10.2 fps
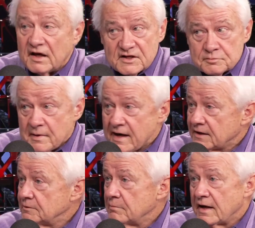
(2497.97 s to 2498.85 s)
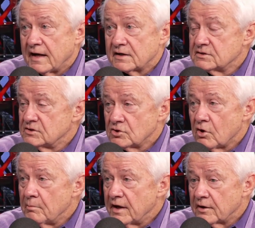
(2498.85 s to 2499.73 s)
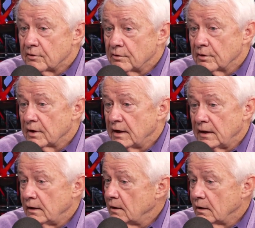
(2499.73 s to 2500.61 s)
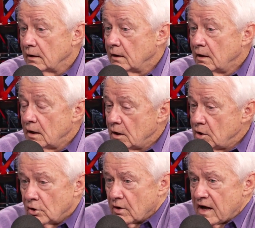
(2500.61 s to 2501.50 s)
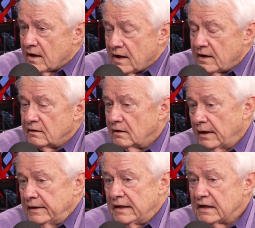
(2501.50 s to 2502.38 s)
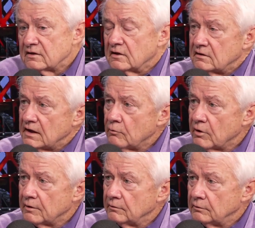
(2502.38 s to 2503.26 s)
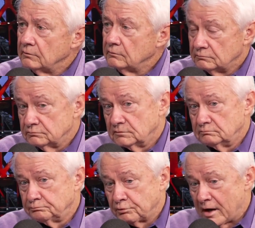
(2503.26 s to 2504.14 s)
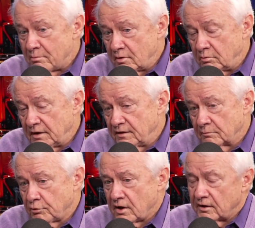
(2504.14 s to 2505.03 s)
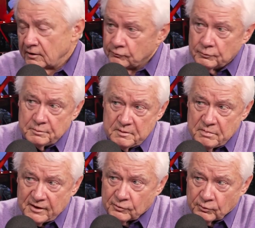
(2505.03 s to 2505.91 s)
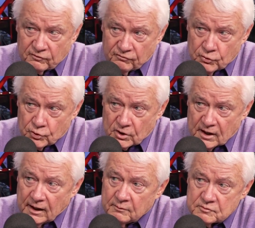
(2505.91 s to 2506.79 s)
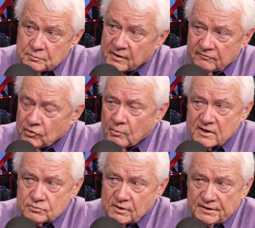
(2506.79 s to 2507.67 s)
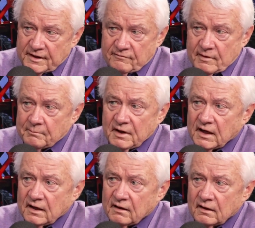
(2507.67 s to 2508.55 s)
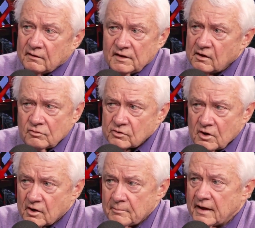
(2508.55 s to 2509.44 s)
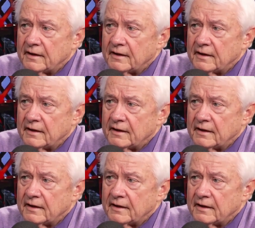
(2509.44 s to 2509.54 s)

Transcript: Less back-to-backs. Yeah. It's all better, and I get that they want to. Probably the product would be better with fewer games, but if nobody's willing to give up money, then don't talk about it.